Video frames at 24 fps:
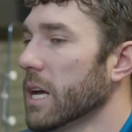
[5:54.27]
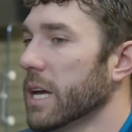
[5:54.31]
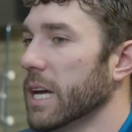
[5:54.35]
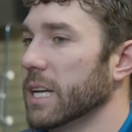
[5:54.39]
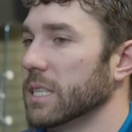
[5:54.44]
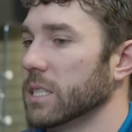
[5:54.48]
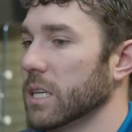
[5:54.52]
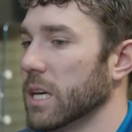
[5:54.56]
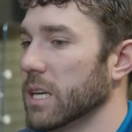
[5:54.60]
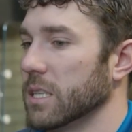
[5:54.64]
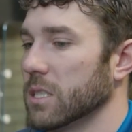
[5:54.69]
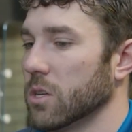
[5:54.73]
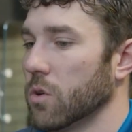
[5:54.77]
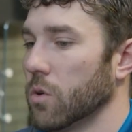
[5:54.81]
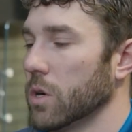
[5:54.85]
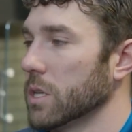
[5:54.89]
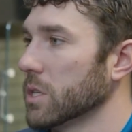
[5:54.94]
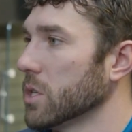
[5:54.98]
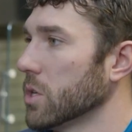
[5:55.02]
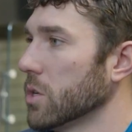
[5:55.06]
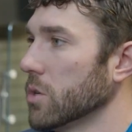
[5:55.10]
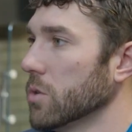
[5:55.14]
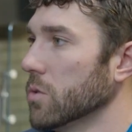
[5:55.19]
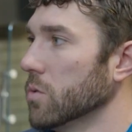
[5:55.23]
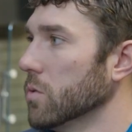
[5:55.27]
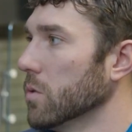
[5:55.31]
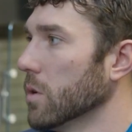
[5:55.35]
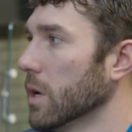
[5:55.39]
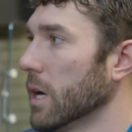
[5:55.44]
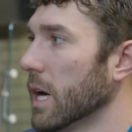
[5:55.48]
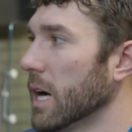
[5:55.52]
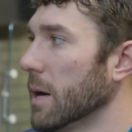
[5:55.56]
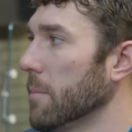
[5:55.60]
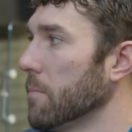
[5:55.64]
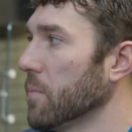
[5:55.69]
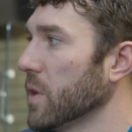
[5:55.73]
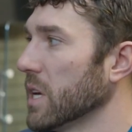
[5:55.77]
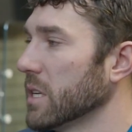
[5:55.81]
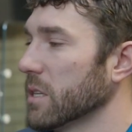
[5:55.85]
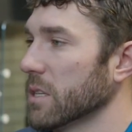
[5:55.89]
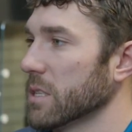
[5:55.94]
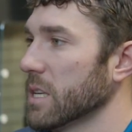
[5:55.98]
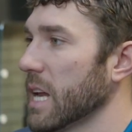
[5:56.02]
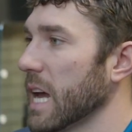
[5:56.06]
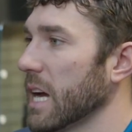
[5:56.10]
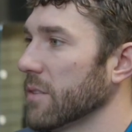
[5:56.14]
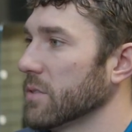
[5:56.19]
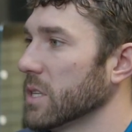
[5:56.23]
It's going to, it
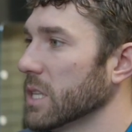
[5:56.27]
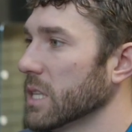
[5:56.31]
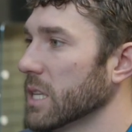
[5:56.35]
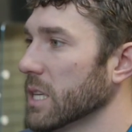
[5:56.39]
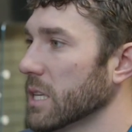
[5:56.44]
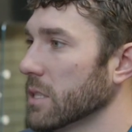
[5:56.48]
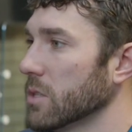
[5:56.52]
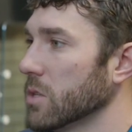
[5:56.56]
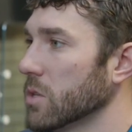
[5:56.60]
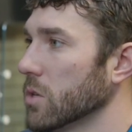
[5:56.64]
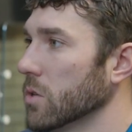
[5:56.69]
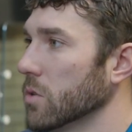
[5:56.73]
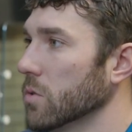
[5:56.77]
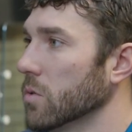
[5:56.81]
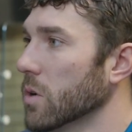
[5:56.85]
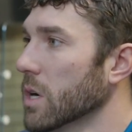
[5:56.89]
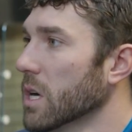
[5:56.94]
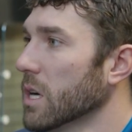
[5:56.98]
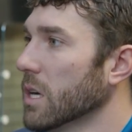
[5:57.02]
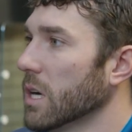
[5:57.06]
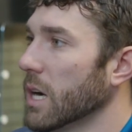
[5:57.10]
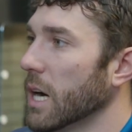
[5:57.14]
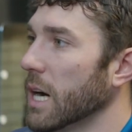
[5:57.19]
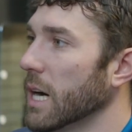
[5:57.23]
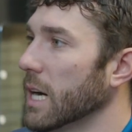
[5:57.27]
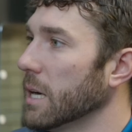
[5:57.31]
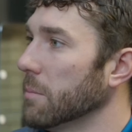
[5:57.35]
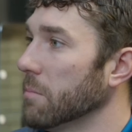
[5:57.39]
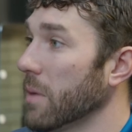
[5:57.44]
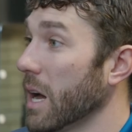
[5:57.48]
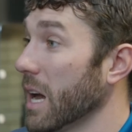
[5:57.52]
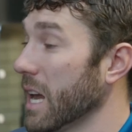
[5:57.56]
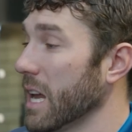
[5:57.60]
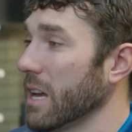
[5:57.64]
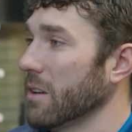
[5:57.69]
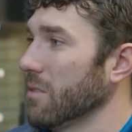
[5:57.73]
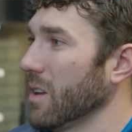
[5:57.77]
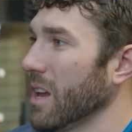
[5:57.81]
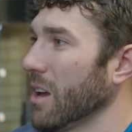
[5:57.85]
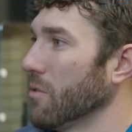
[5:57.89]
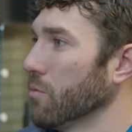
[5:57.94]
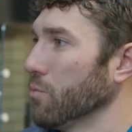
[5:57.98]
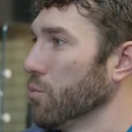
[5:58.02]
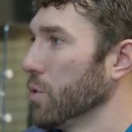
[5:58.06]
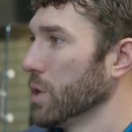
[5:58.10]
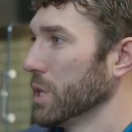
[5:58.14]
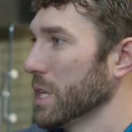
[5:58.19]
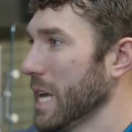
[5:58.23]
doesn't have to get to a
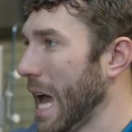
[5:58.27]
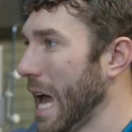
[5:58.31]
really